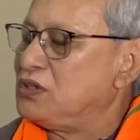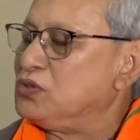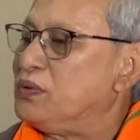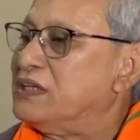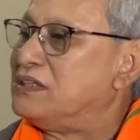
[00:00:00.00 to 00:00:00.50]

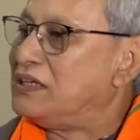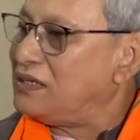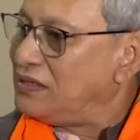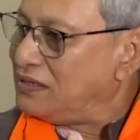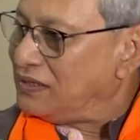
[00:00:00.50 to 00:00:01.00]
during the
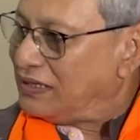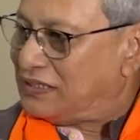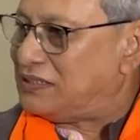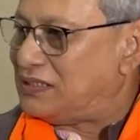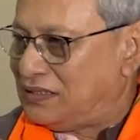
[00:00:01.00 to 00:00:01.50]

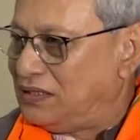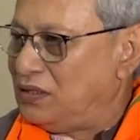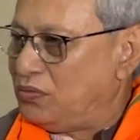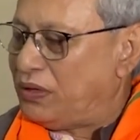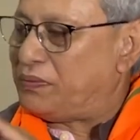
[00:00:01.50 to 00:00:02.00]
ADC,
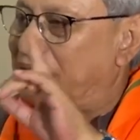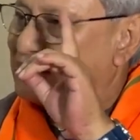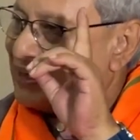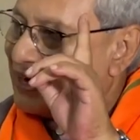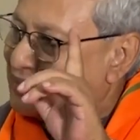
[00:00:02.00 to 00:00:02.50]
when we had
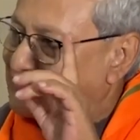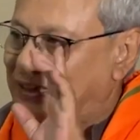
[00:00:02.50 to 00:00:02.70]
the alliance in